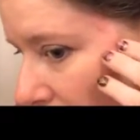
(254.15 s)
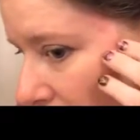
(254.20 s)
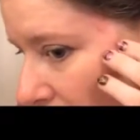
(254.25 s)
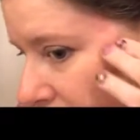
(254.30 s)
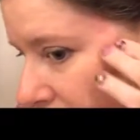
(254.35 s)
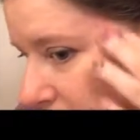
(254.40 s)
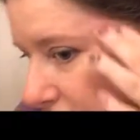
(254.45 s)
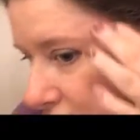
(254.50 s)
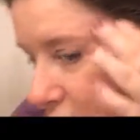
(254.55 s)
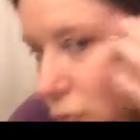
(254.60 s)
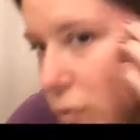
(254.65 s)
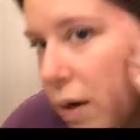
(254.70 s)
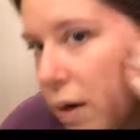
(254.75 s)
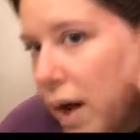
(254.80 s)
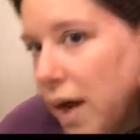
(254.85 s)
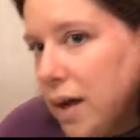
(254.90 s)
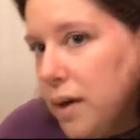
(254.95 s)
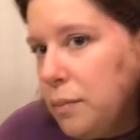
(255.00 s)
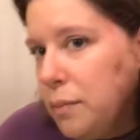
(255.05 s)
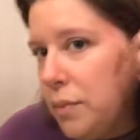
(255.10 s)
It's a little
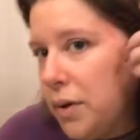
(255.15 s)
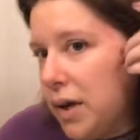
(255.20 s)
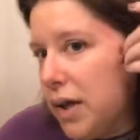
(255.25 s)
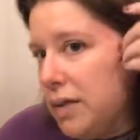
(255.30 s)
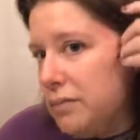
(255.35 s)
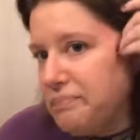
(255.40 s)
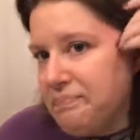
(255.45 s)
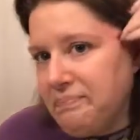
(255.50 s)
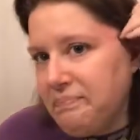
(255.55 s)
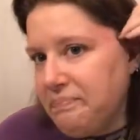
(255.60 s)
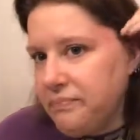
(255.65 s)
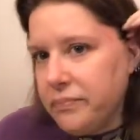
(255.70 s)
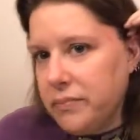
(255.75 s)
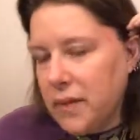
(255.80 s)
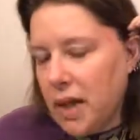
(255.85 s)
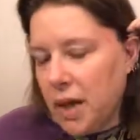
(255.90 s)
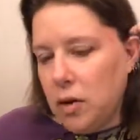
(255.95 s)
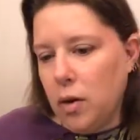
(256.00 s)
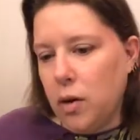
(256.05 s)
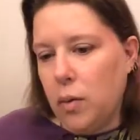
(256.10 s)
red, but
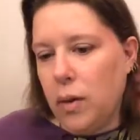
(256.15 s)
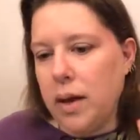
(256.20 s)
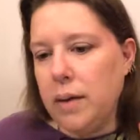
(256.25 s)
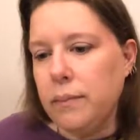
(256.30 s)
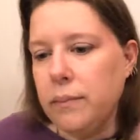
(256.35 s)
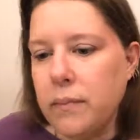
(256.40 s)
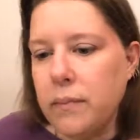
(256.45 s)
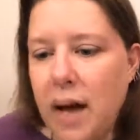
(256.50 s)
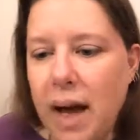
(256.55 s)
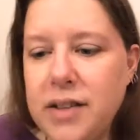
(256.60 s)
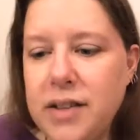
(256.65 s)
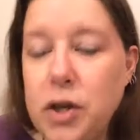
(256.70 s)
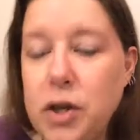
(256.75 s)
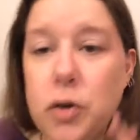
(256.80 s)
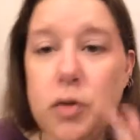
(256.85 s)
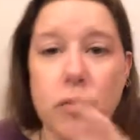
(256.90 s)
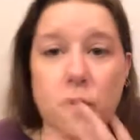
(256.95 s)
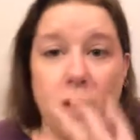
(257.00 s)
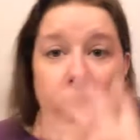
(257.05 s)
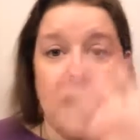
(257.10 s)
that'll go away. I
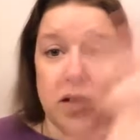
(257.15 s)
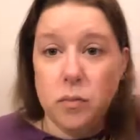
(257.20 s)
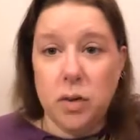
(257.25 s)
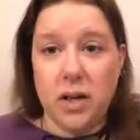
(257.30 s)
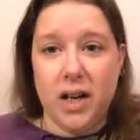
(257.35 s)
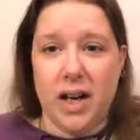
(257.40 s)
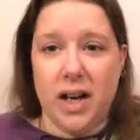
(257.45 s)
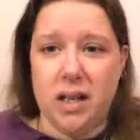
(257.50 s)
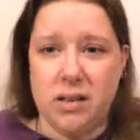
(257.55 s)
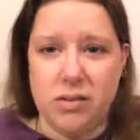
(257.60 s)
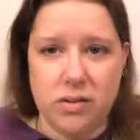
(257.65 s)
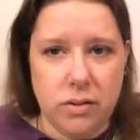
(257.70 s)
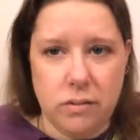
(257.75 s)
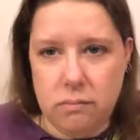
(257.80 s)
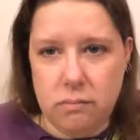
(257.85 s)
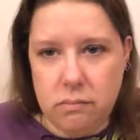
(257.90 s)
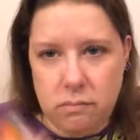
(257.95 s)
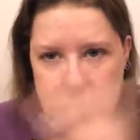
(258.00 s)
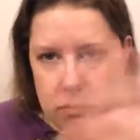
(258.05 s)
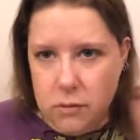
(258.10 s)
turn red when I
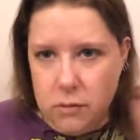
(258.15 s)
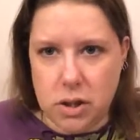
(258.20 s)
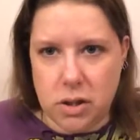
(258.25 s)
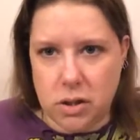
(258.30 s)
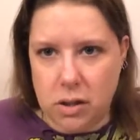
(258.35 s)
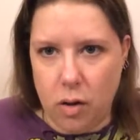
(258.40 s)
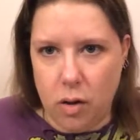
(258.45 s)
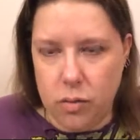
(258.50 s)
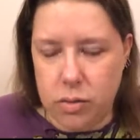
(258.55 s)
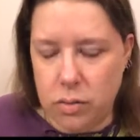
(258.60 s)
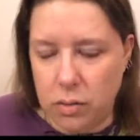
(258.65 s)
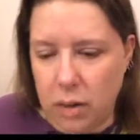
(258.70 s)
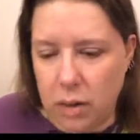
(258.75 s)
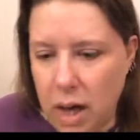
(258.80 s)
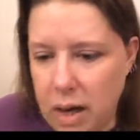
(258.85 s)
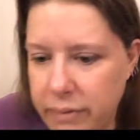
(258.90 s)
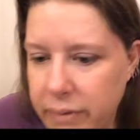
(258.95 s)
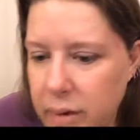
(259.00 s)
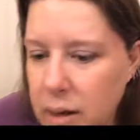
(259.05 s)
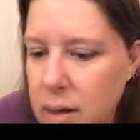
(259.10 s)
just go through
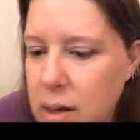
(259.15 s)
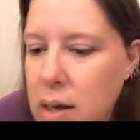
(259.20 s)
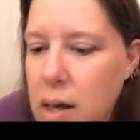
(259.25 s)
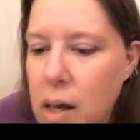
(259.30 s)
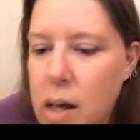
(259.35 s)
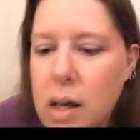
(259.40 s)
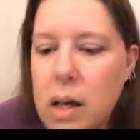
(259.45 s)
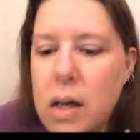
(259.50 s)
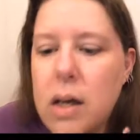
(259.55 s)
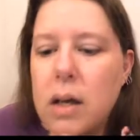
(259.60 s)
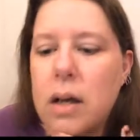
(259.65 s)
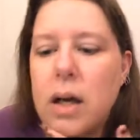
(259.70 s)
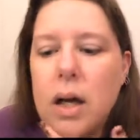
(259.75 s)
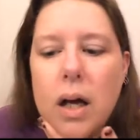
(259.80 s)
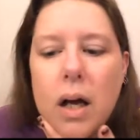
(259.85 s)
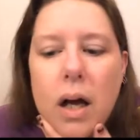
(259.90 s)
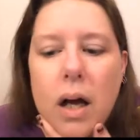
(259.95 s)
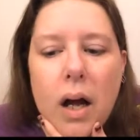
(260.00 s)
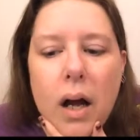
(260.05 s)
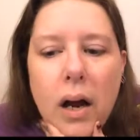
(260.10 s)
life.
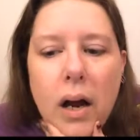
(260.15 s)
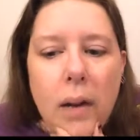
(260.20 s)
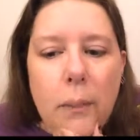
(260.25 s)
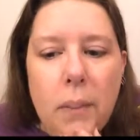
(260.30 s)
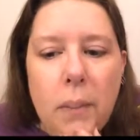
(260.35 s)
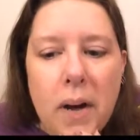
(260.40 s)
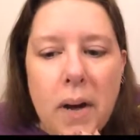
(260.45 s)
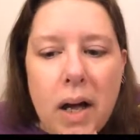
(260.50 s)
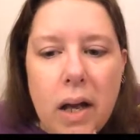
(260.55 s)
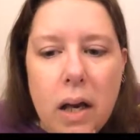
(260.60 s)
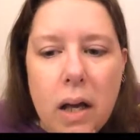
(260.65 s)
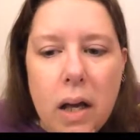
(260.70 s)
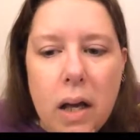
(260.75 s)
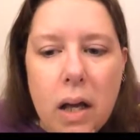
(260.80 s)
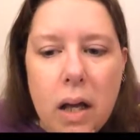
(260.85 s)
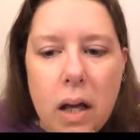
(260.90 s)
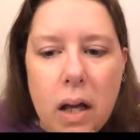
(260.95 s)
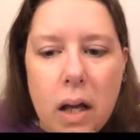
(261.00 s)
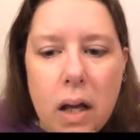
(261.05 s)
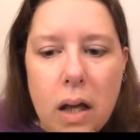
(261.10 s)
But,
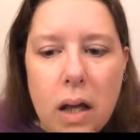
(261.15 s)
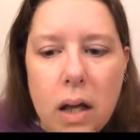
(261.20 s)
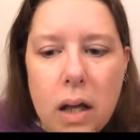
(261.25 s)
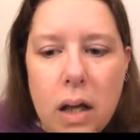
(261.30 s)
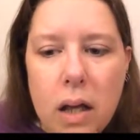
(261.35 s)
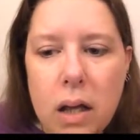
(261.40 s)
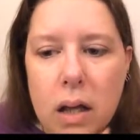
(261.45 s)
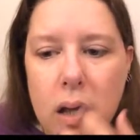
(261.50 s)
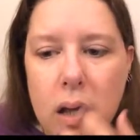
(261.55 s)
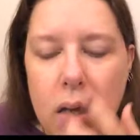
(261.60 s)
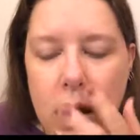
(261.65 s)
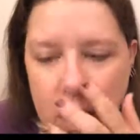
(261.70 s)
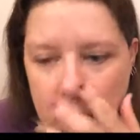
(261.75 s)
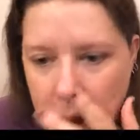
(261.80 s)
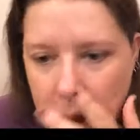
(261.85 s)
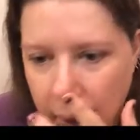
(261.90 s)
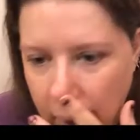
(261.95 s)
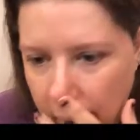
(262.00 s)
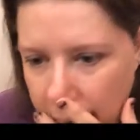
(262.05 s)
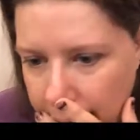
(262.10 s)
uh,
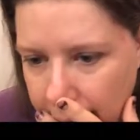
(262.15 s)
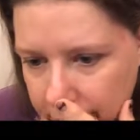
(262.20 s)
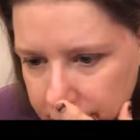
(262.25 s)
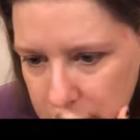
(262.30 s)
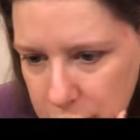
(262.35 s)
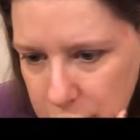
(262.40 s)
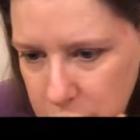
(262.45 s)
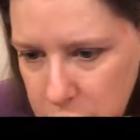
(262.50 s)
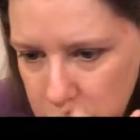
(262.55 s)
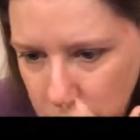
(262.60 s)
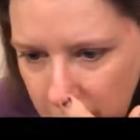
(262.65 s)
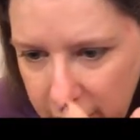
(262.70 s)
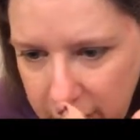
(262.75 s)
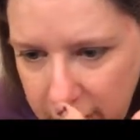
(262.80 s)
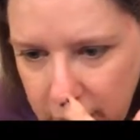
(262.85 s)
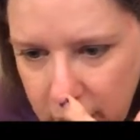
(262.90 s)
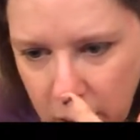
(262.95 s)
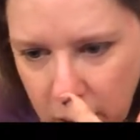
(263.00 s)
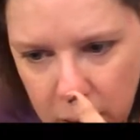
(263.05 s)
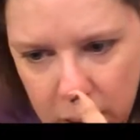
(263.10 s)
I haven't tried
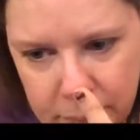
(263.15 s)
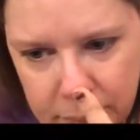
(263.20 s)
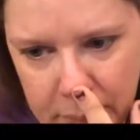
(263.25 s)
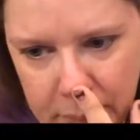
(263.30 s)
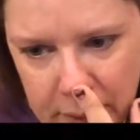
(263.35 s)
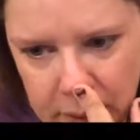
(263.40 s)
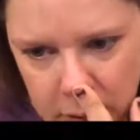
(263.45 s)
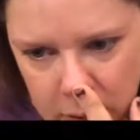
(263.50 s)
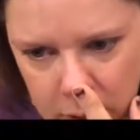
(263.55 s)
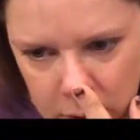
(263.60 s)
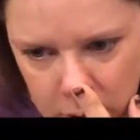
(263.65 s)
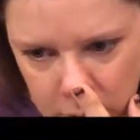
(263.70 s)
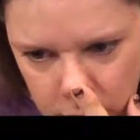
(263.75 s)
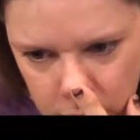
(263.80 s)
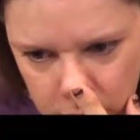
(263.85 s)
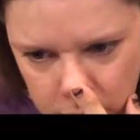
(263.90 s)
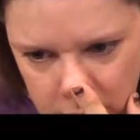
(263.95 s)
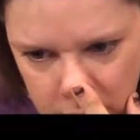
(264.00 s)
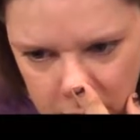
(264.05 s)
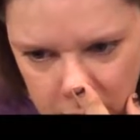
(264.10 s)
it on my
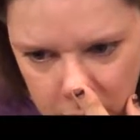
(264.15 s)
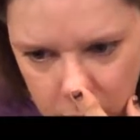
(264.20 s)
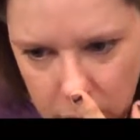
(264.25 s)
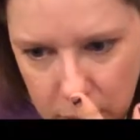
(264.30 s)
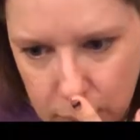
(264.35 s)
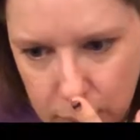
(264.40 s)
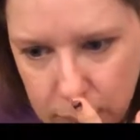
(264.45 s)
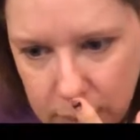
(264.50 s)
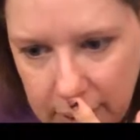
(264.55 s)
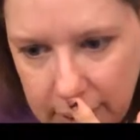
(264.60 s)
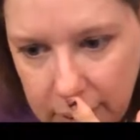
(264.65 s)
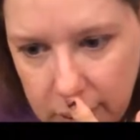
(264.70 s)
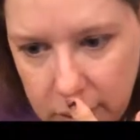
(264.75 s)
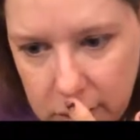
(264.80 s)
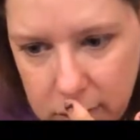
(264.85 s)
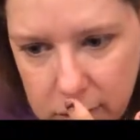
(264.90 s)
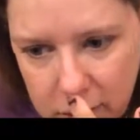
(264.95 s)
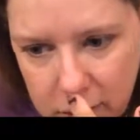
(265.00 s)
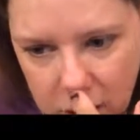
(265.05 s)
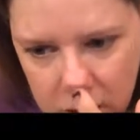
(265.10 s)
nose to get rid of
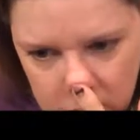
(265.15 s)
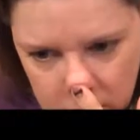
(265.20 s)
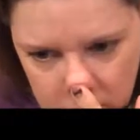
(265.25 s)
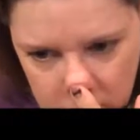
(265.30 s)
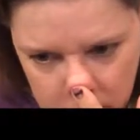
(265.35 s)
blackheads yet.